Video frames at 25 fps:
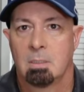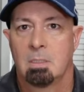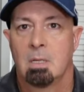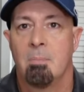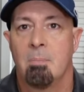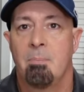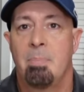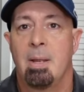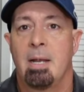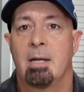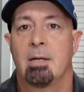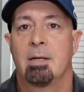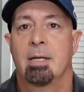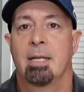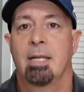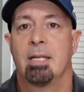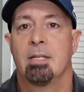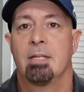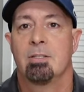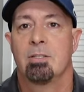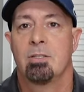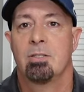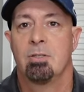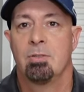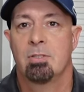Comparing
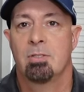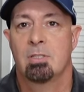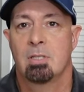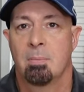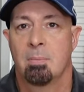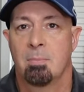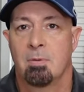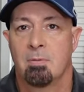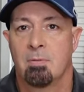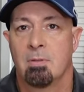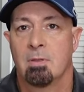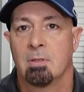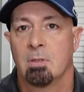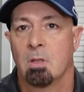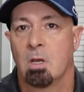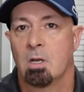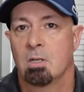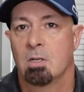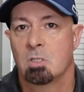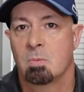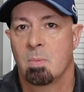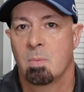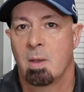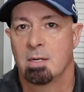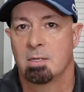it to some of the
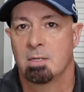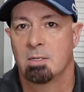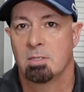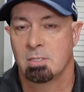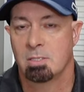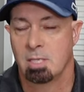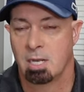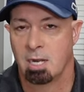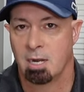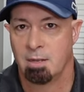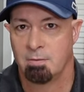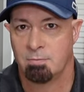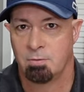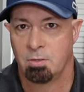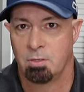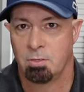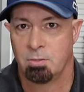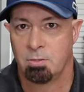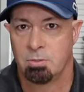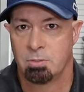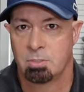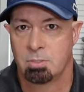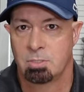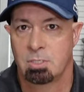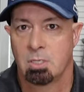launch monitors that I've
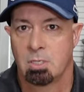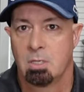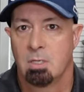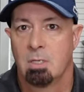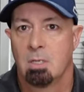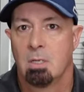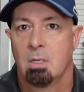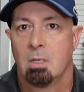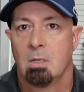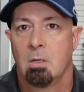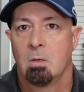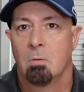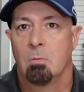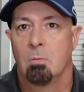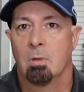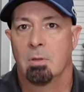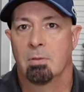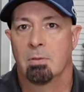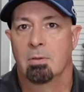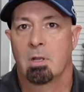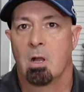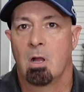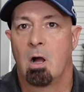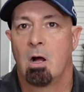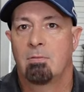used
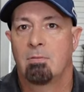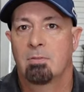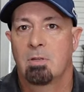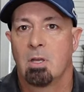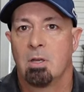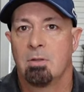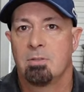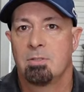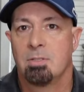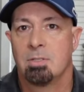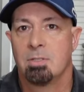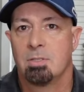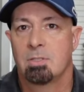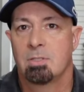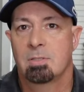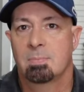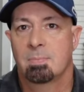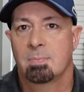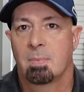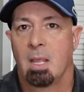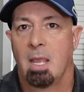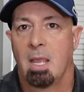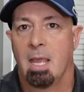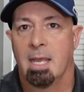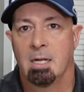with golf
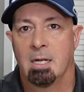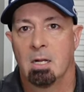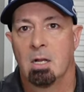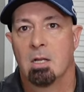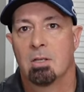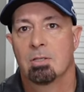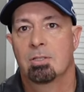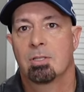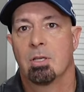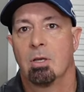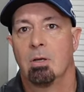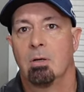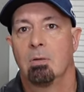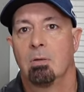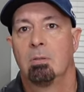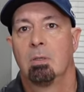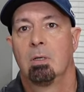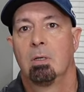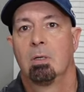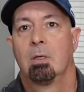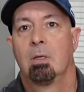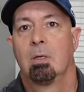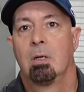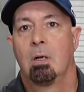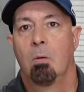coaches, and also
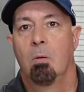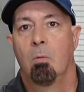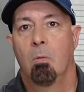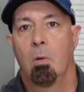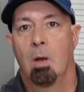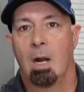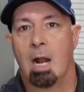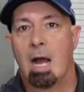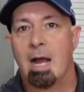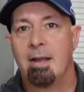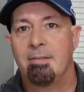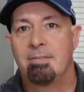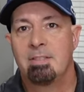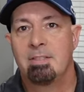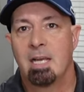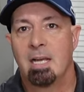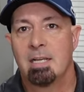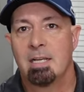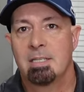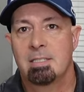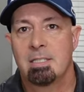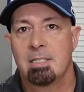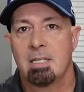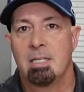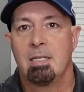what I've
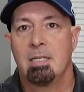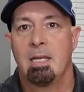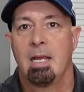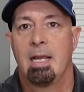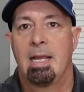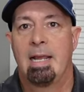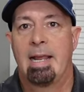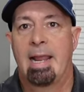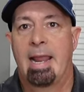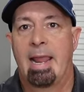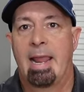tested